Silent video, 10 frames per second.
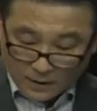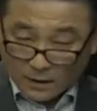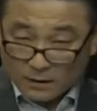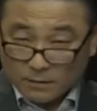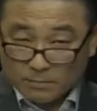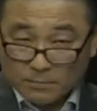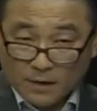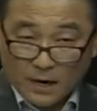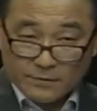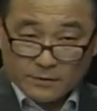are a couple of
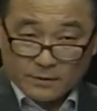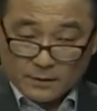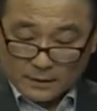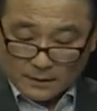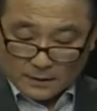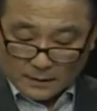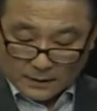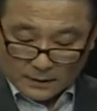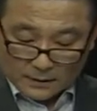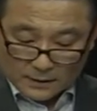other
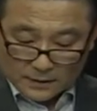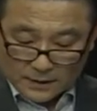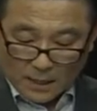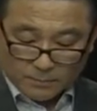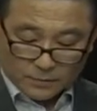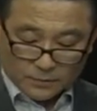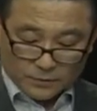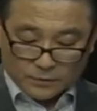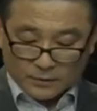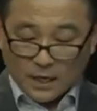examples
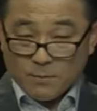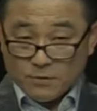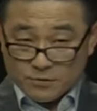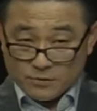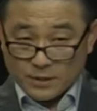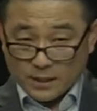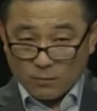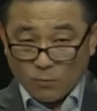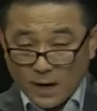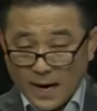to
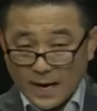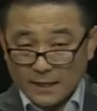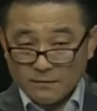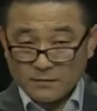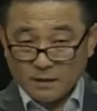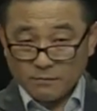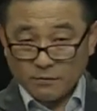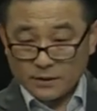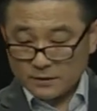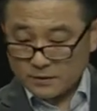demonstrate why
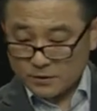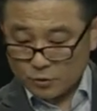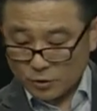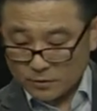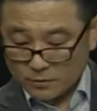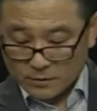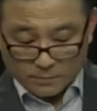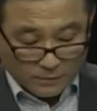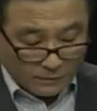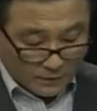self-correction is structurally
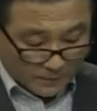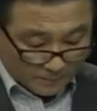preferred.